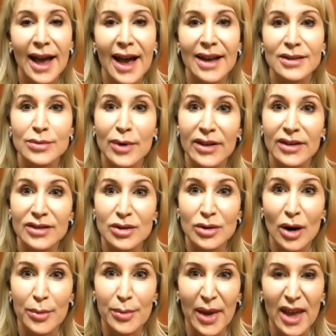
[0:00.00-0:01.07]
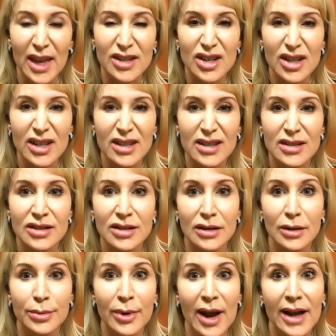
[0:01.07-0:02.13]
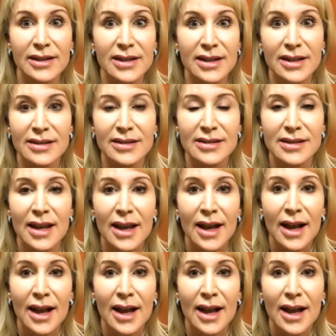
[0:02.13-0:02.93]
as well as to our patients to practice